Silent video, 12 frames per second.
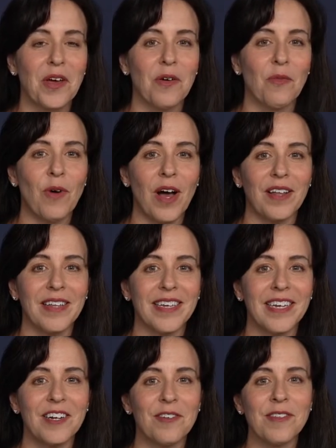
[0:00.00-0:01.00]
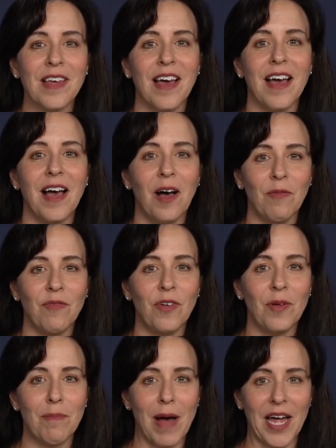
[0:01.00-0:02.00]
Well, here's a helpful
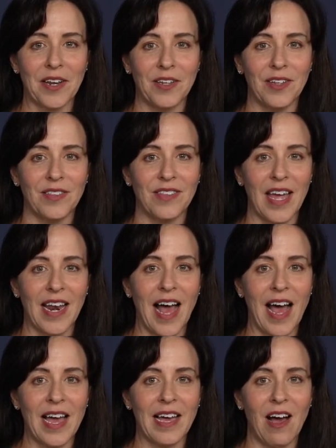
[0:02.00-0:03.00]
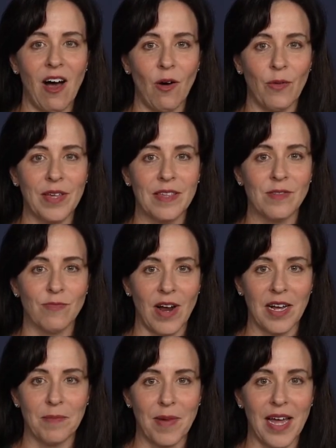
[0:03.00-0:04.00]
model that I always
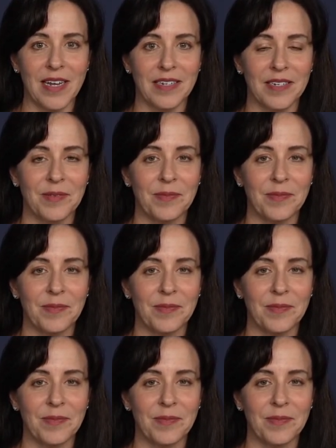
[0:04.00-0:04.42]
recommend.